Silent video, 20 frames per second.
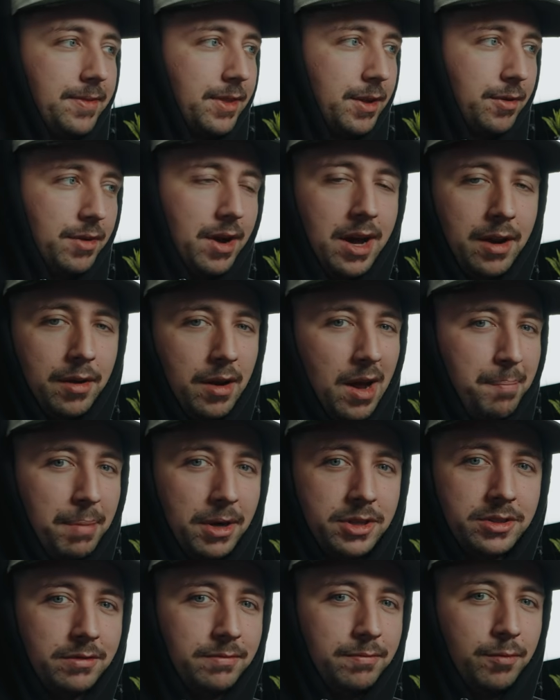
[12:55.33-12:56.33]
They're not a
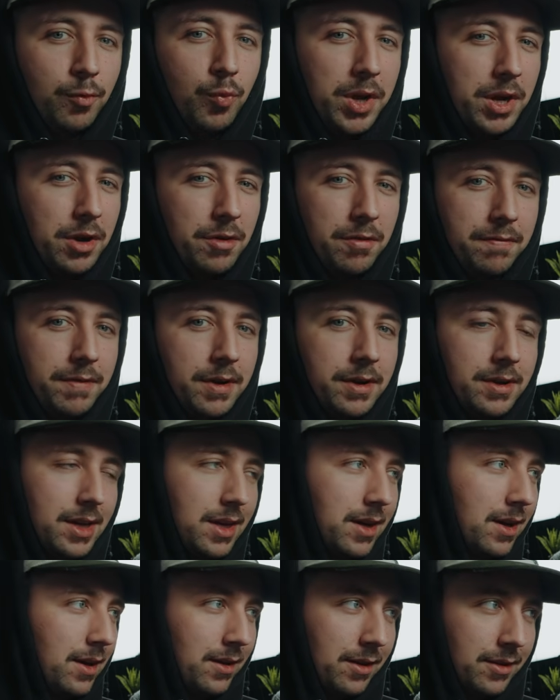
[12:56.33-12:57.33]
bunch of weird,
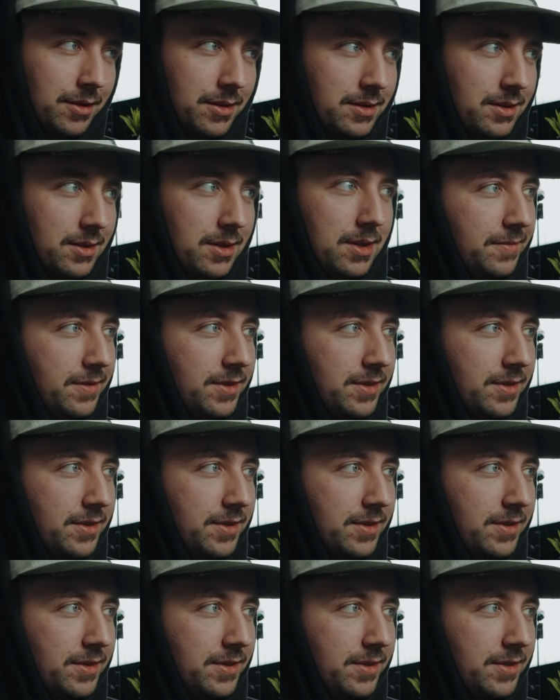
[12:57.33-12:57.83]
funky colors.